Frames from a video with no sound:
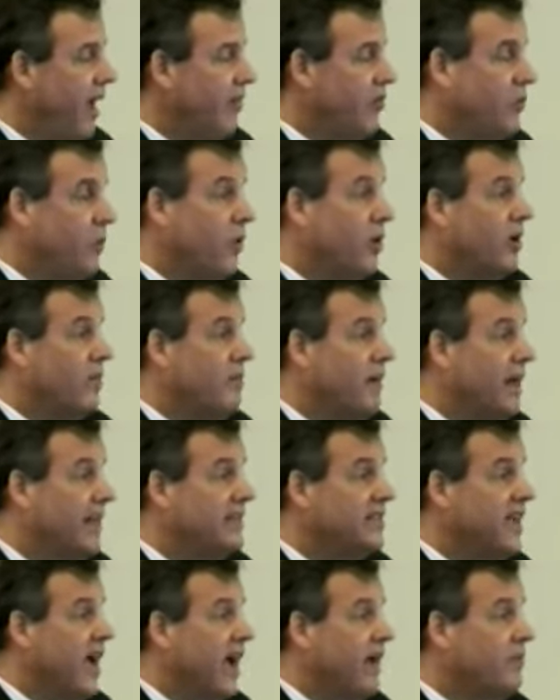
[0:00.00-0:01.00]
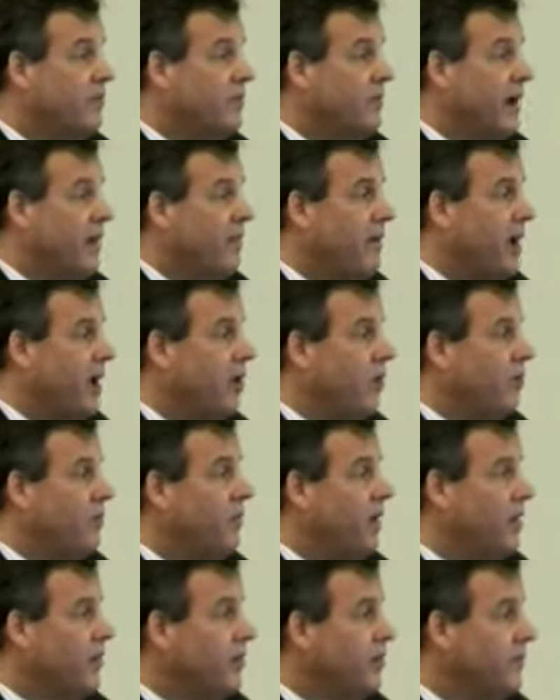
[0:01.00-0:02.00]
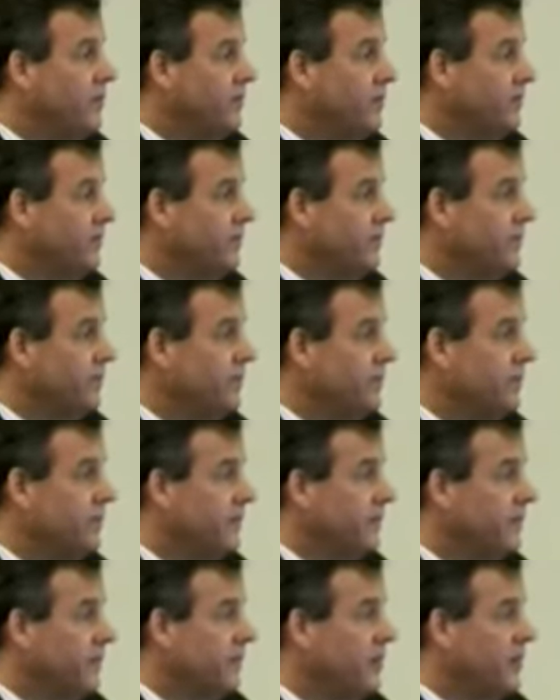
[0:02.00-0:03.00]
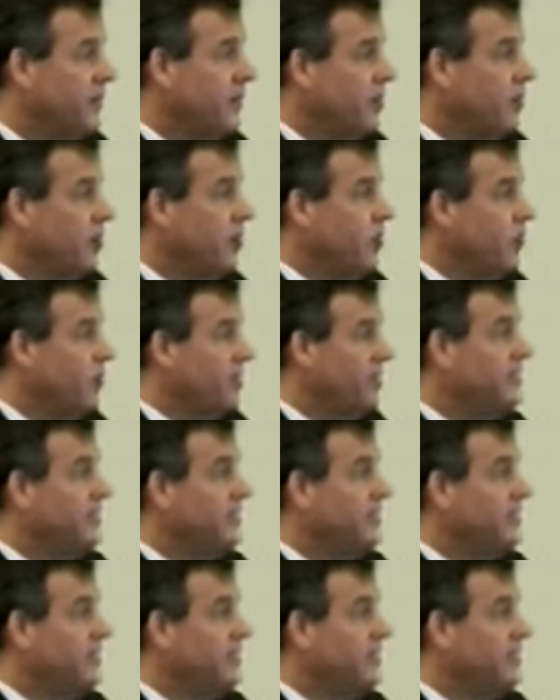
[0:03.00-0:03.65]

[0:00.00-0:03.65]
I've spoken many times about my own mother, who was